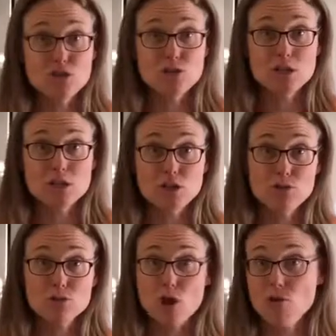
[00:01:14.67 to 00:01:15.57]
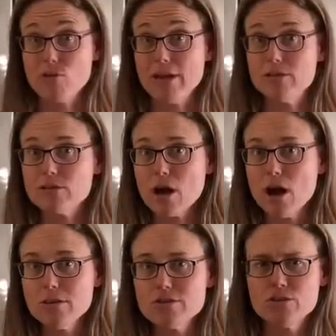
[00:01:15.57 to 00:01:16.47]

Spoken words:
you could use a red sauce,